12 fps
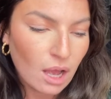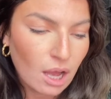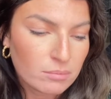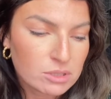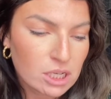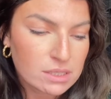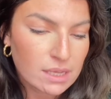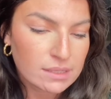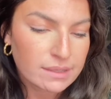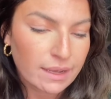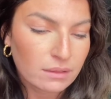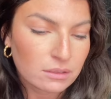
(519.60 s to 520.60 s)
just
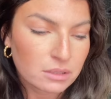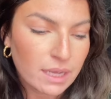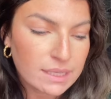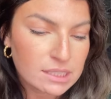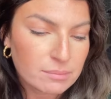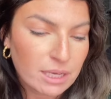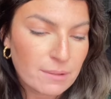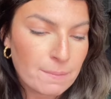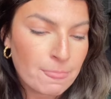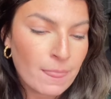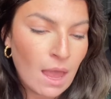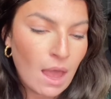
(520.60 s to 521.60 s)
as like a little guesstimate.
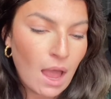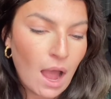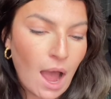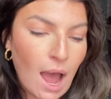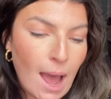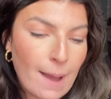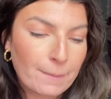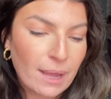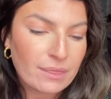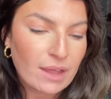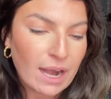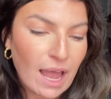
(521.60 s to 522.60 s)

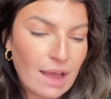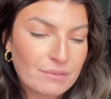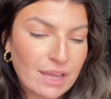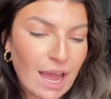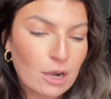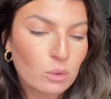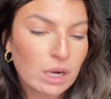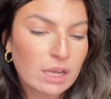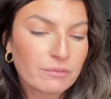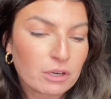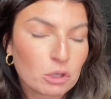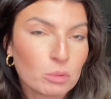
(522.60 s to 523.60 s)
And then I have a category
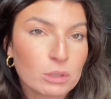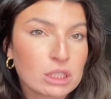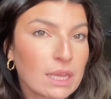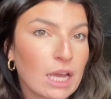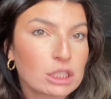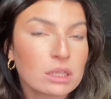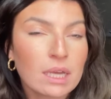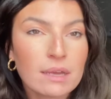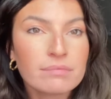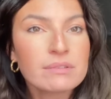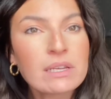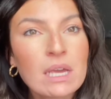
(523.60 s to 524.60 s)
for
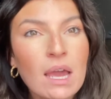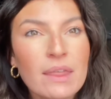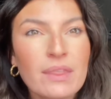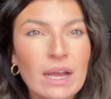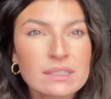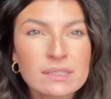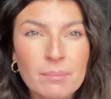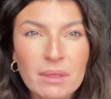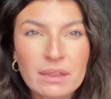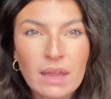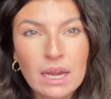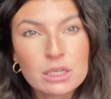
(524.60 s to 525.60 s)
Uber/Lyft. That's
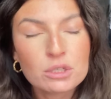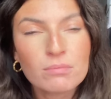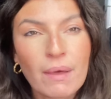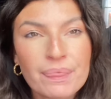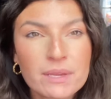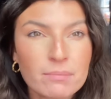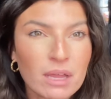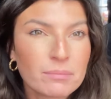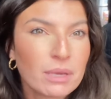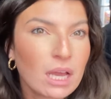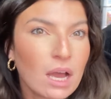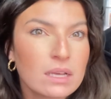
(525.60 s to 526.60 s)
something that I do month to month
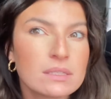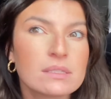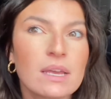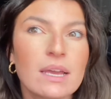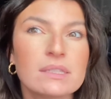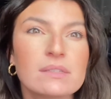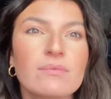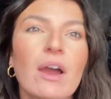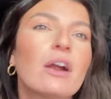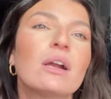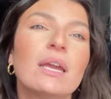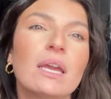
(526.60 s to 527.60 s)
because it's
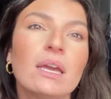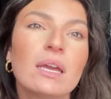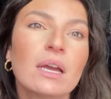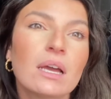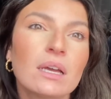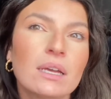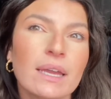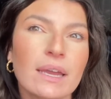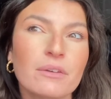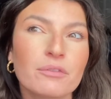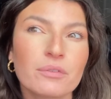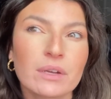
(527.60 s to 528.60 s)
very
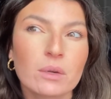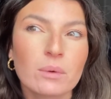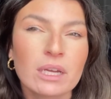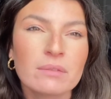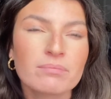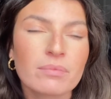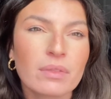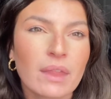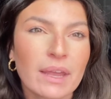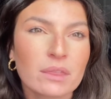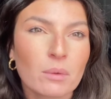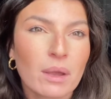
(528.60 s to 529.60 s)
infrequent,
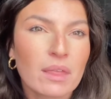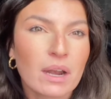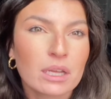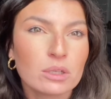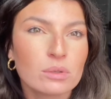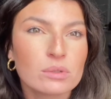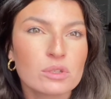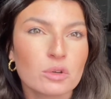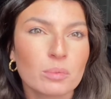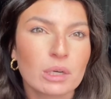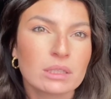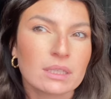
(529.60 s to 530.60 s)
like the way that I use
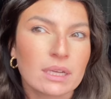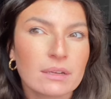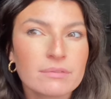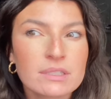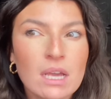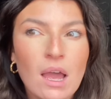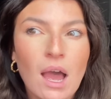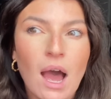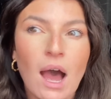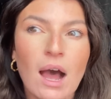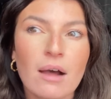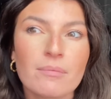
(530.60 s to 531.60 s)
Uber and Lyft.
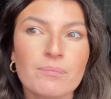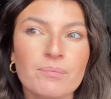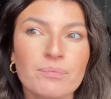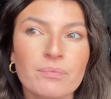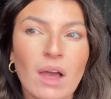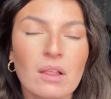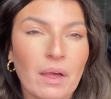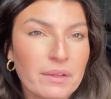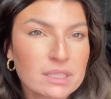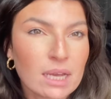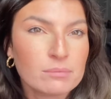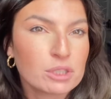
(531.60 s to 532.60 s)
A lot of
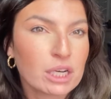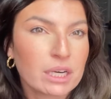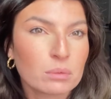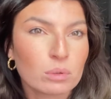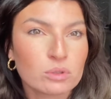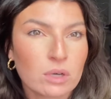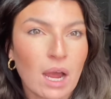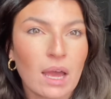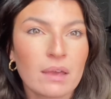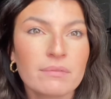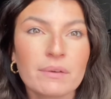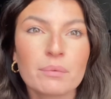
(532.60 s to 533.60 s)
times Jared will
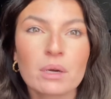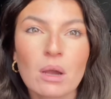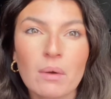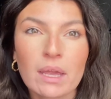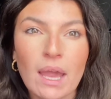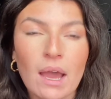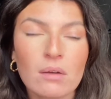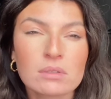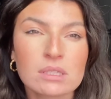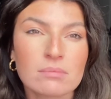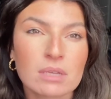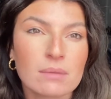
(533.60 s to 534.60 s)
drive if we're going out.
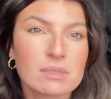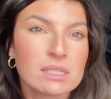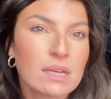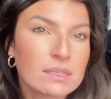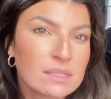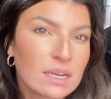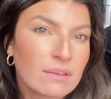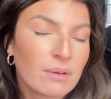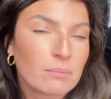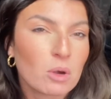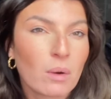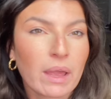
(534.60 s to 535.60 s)
Sometimes he doesn't. If
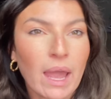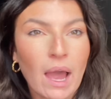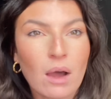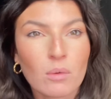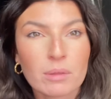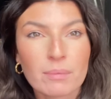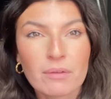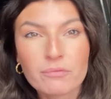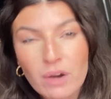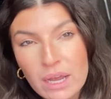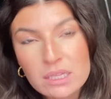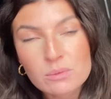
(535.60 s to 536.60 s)
I'm going out with my
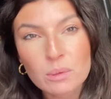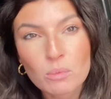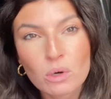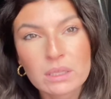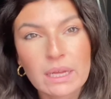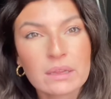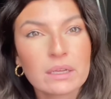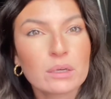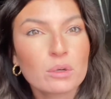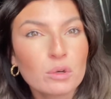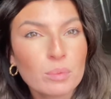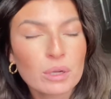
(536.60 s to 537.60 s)
friends, we're more likely to
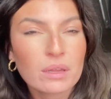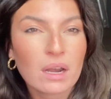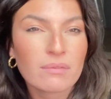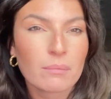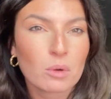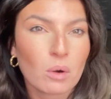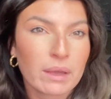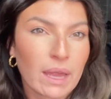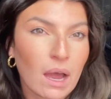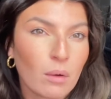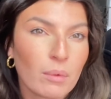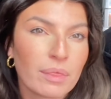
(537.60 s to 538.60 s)
Uber than if I'm going
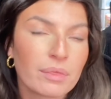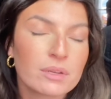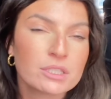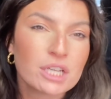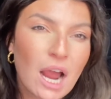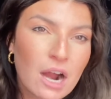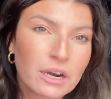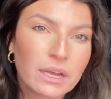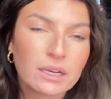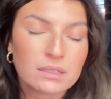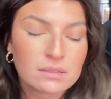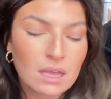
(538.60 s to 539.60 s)
out with
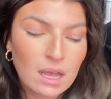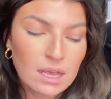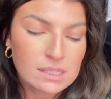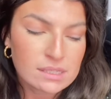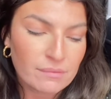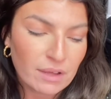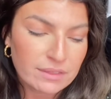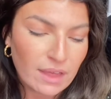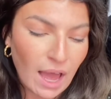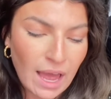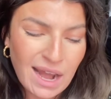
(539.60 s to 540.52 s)
Jared and stuff like that.